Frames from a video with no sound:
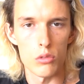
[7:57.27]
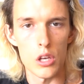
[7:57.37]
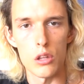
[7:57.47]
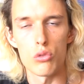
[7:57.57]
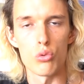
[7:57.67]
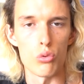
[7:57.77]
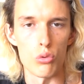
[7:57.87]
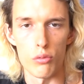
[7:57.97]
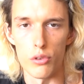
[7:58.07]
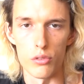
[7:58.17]
10
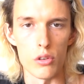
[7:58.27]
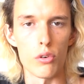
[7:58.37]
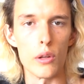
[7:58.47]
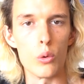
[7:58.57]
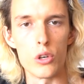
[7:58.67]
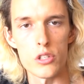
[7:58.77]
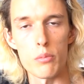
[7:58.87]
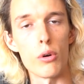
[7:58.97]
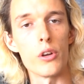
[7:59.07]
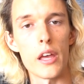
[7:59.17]
to 50 followers
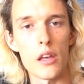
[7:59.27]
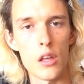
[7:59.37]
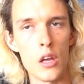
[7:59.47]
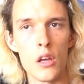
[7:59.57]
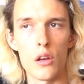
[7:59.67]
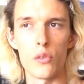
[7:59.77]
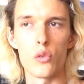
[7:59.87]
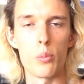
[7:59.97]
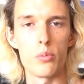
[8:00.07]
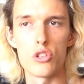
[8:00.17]
per day
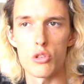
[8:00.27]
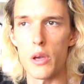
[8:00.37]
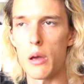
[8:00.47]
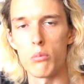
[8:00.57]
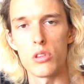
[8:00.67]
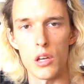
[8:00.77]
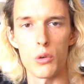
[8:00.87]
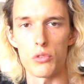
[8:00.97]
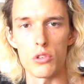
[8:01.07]
if you spam 10 of